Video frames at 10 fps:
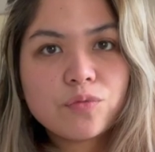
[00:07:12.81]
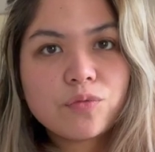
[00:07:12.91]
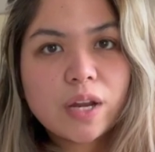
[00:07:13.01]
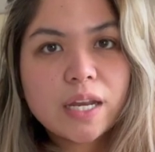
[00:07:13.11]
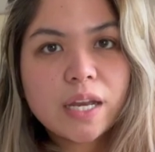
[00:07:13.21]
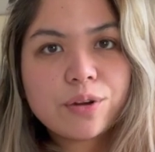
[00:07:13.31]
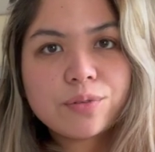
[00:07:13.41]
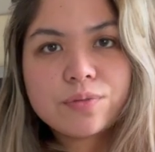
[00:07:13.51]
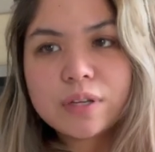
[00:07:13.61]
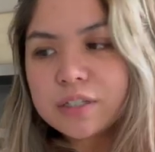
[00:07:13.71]
right now
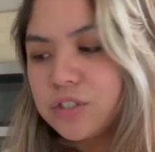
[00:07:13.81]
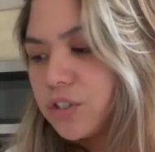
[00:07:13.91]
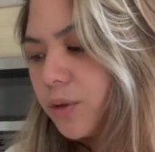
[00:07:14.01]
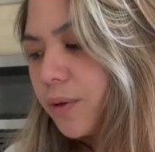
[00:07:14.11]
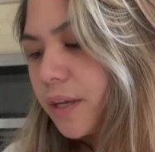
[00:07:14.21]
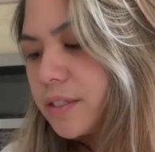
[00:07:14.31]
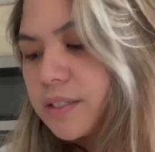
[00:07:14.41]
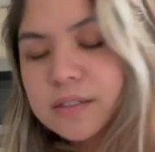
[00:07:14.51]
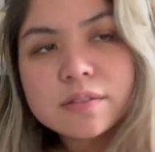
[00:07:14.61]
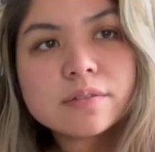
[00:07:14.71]
and show you guys.